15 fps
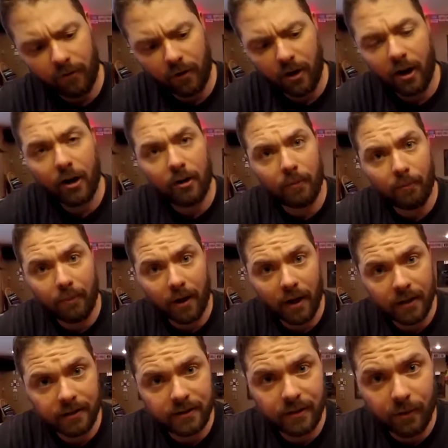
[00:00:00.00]
for
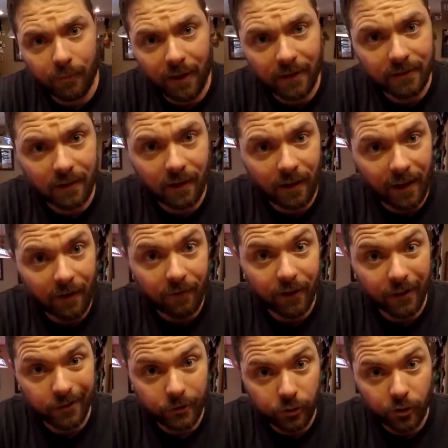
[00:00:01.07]
$100, you basically have an
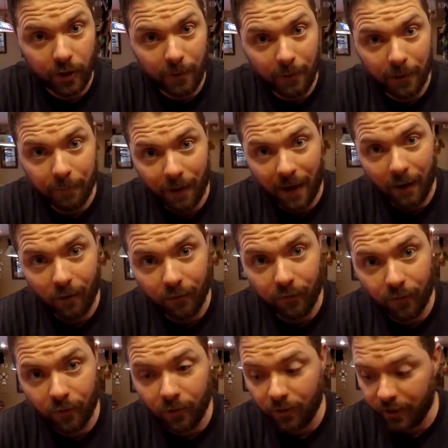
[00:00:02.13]
extremely
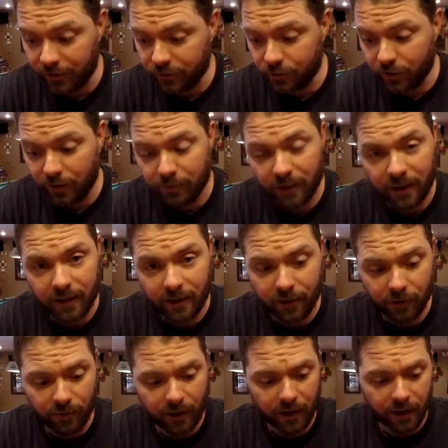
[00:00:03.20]
powerful, extremely
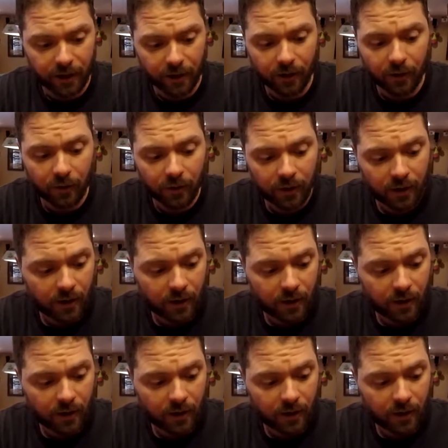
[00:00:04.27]
clear radio.